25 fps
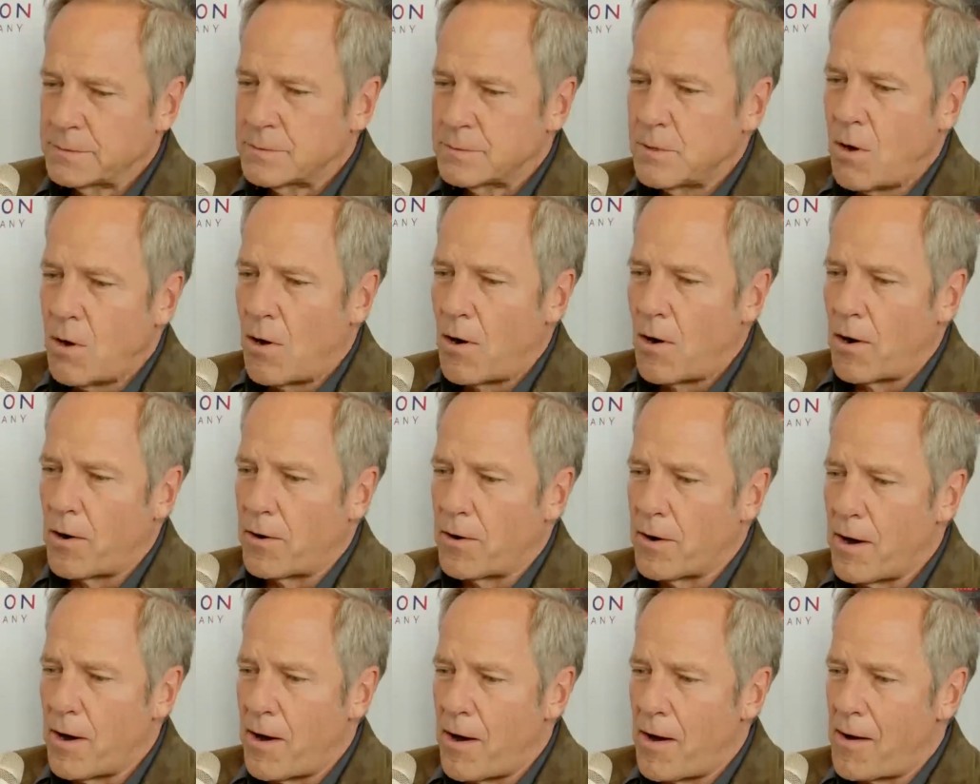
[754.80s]

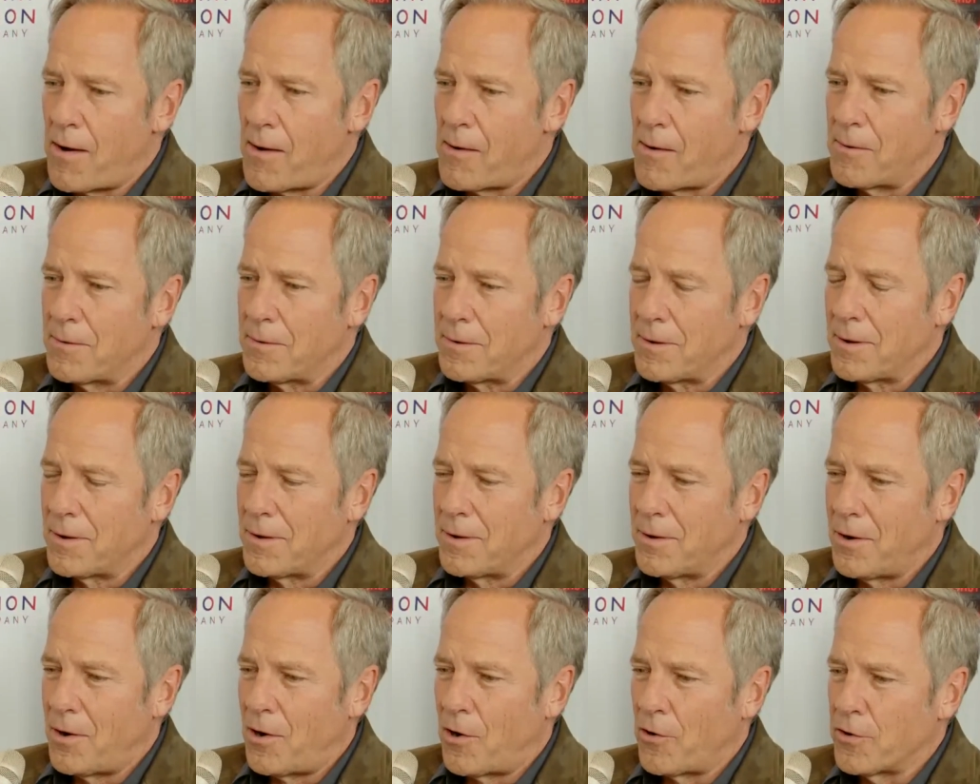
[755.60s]
are
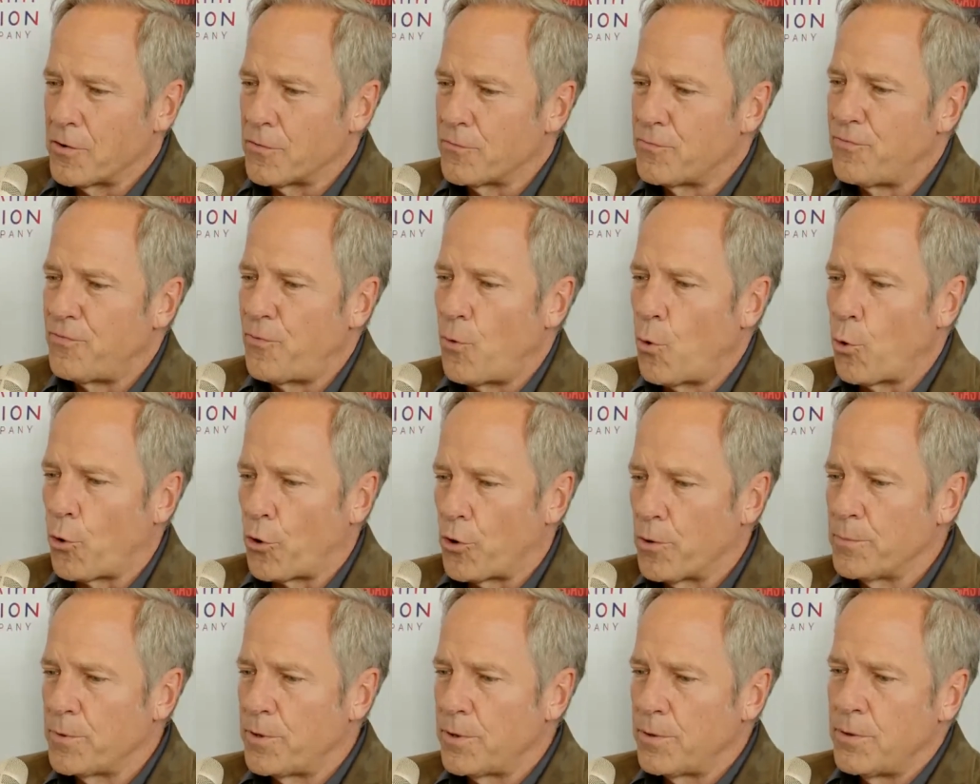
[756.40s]

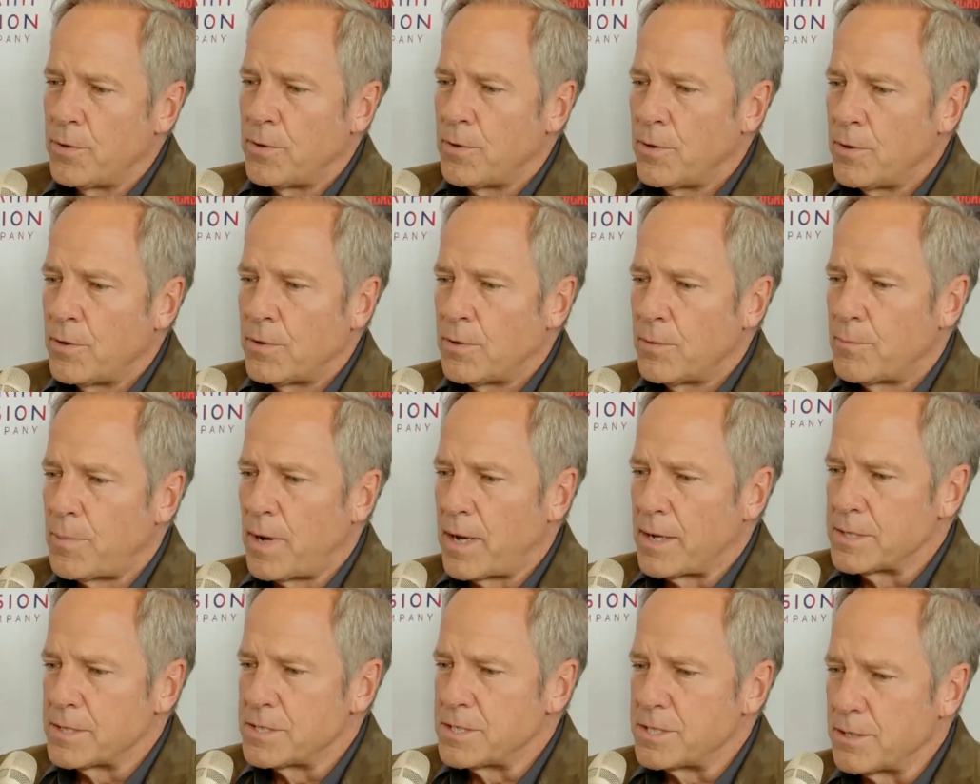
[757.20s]
informed by
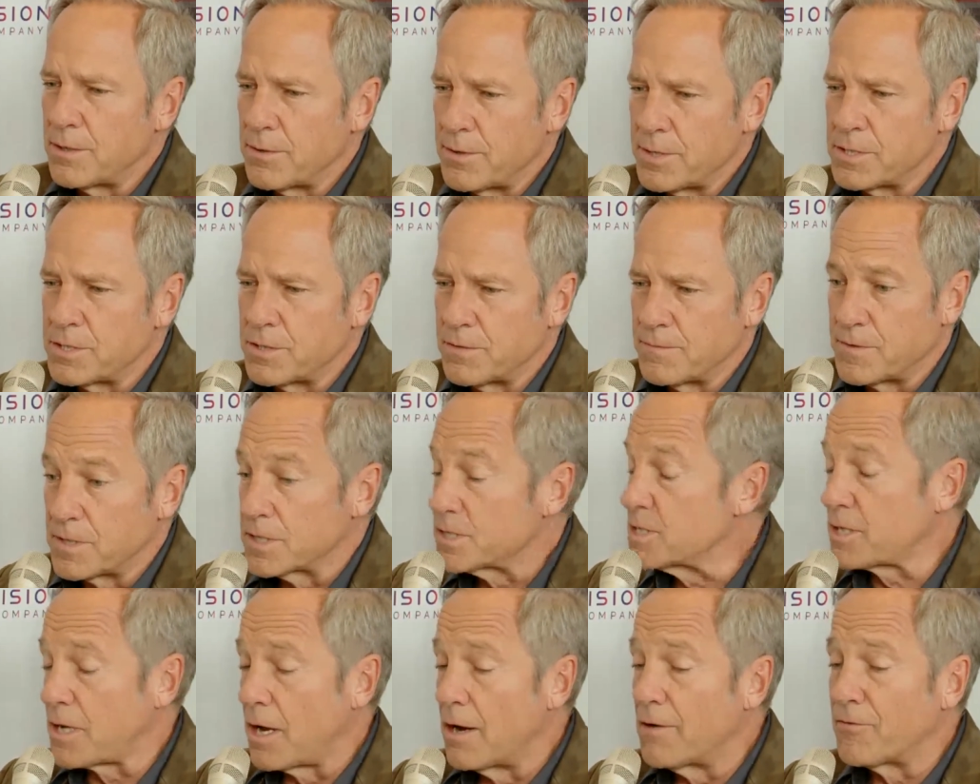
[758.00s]
a series of
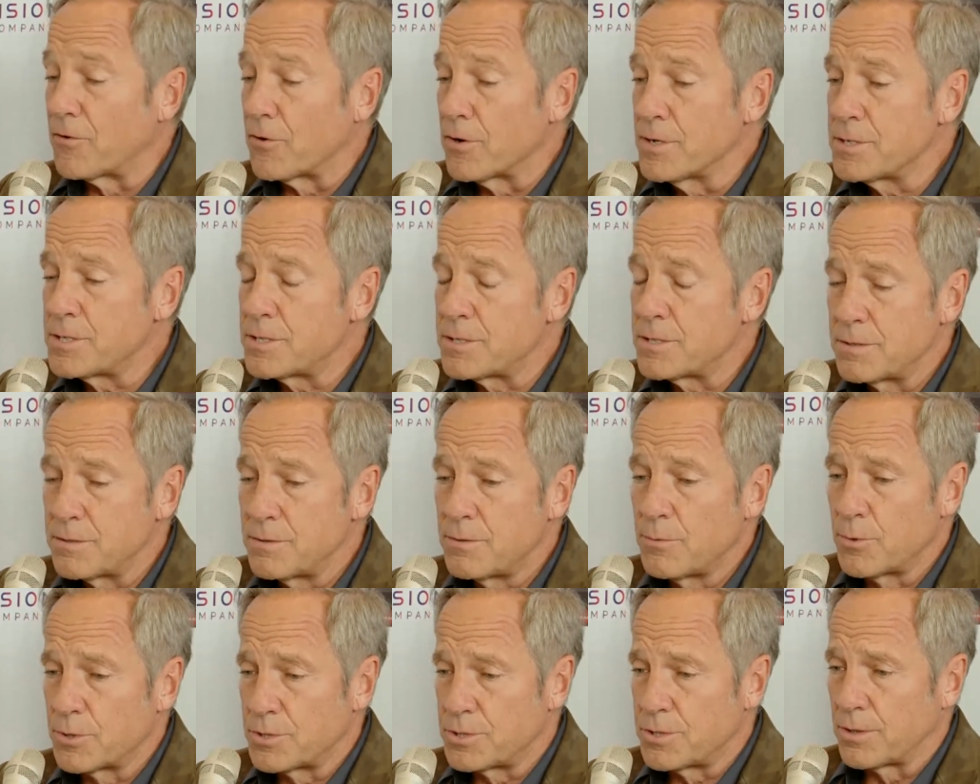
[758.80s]
discoveries,
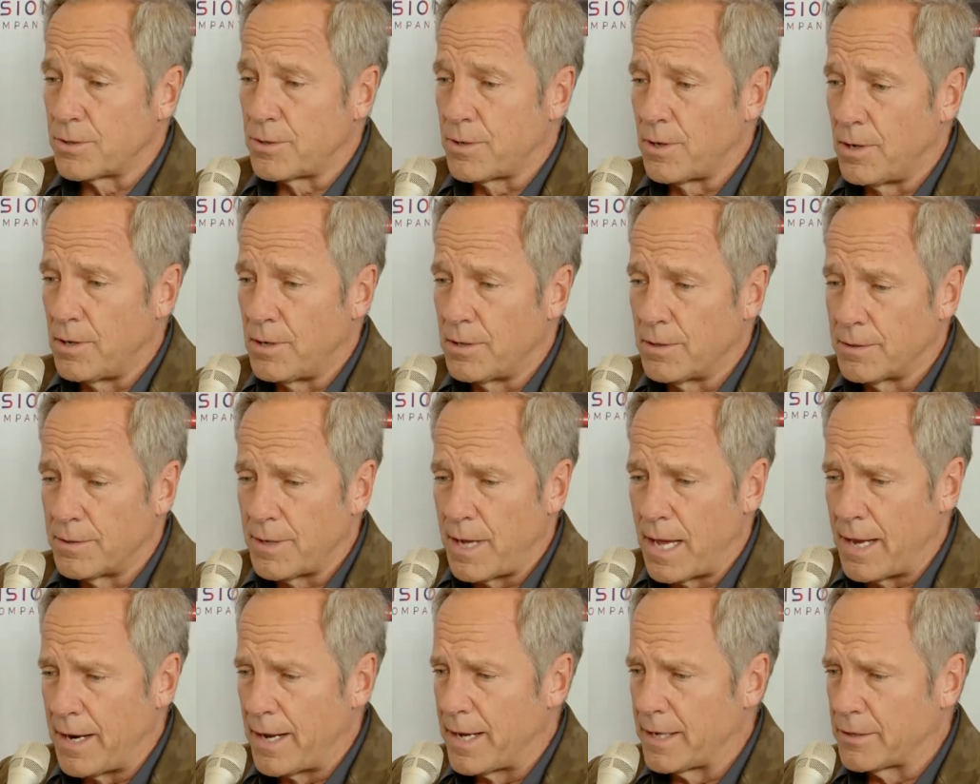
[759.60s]
which are called
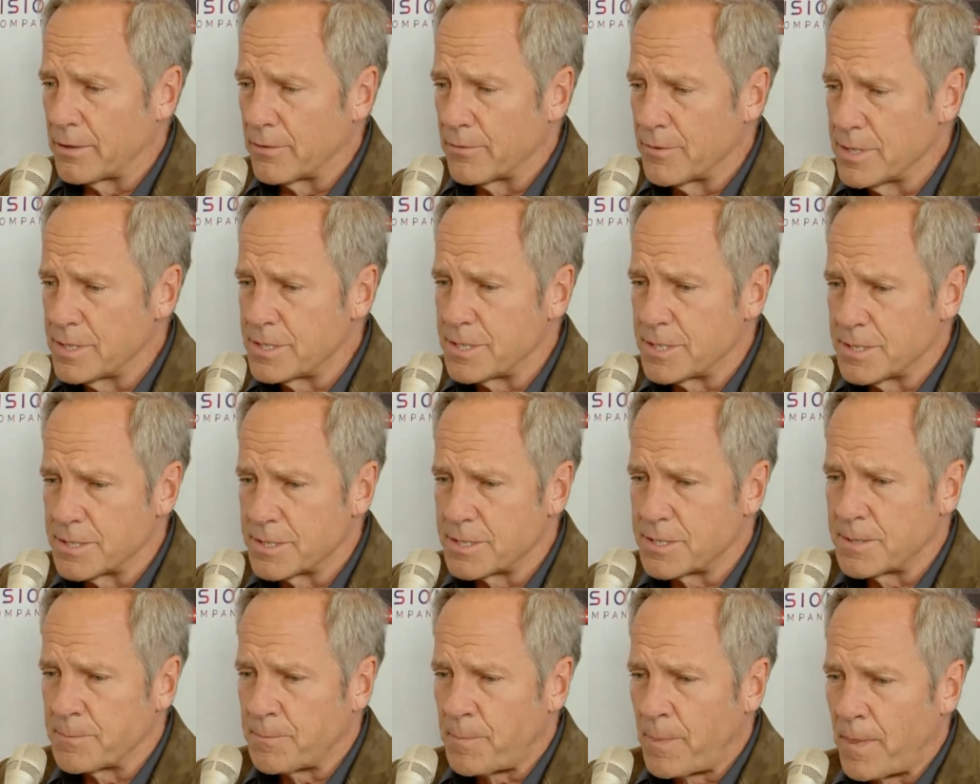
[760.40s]

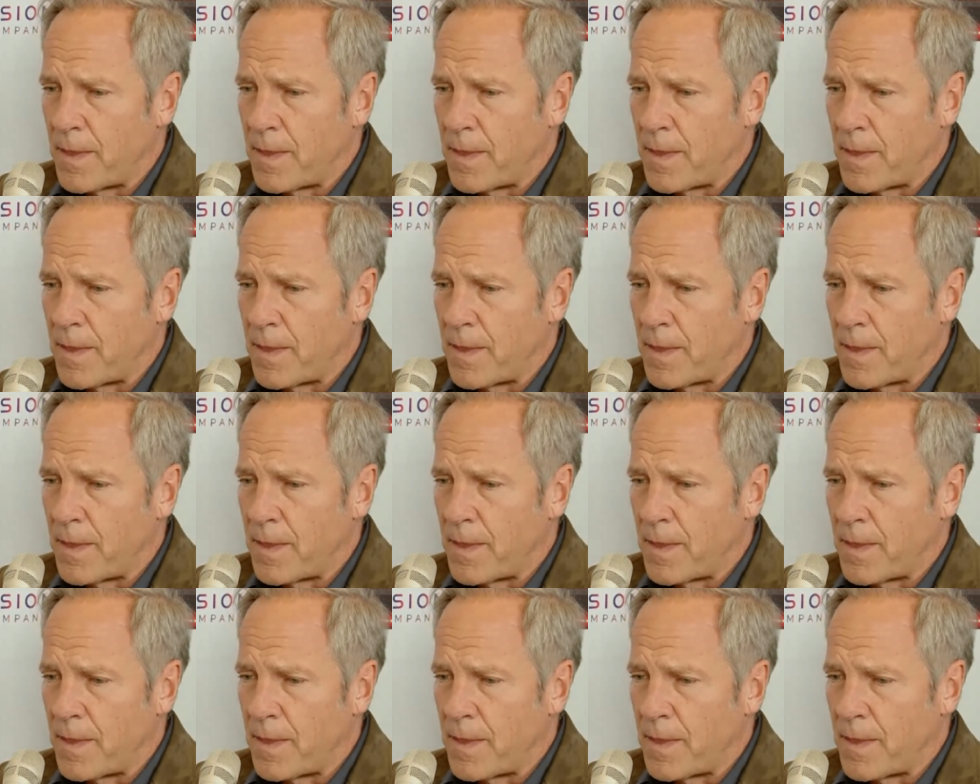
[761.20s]
anagnorises,